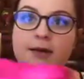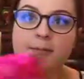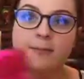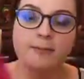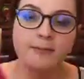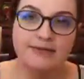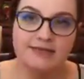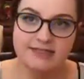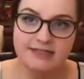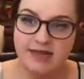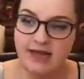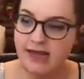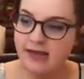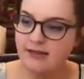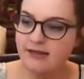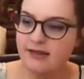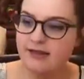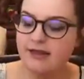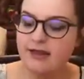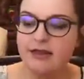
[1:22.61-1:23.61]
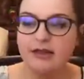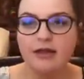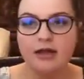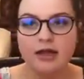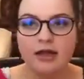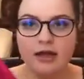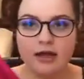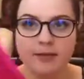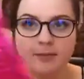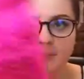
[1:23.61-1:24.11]
metallic
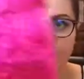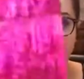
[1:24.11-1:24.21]
uh,